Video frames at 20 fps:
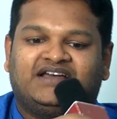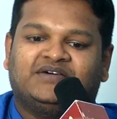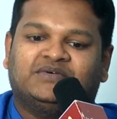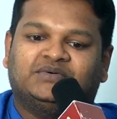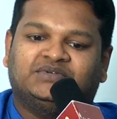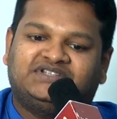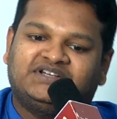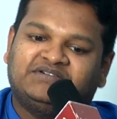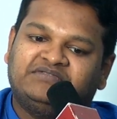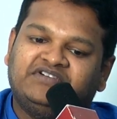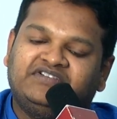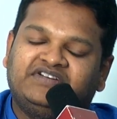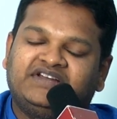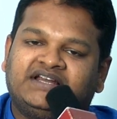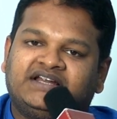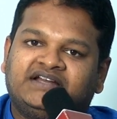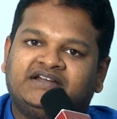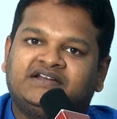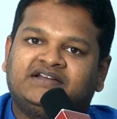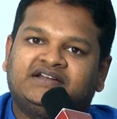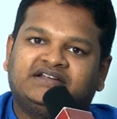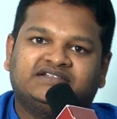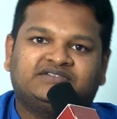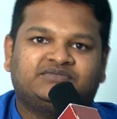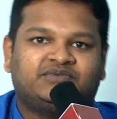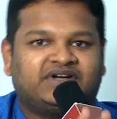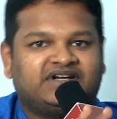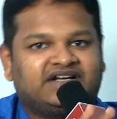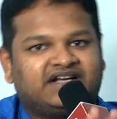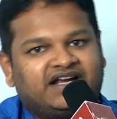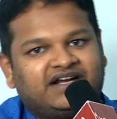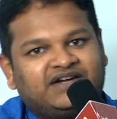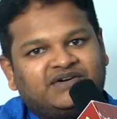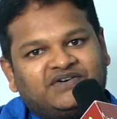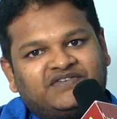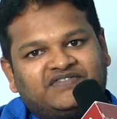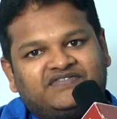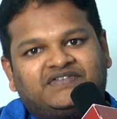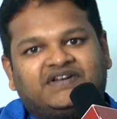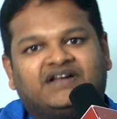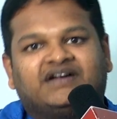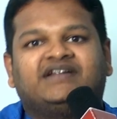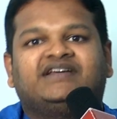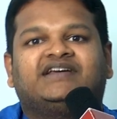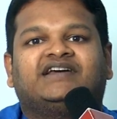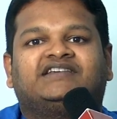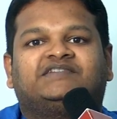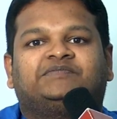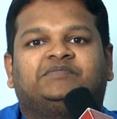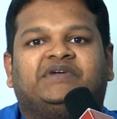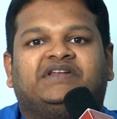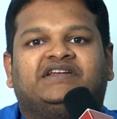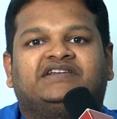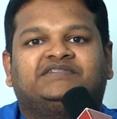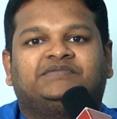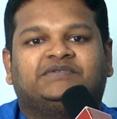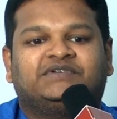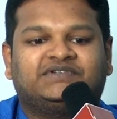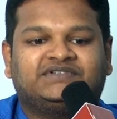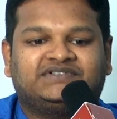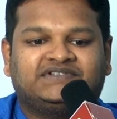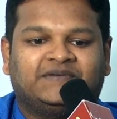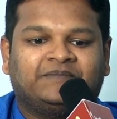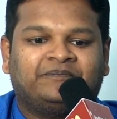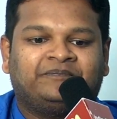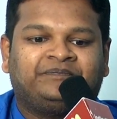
Uttamalan is one kind of learning experience, because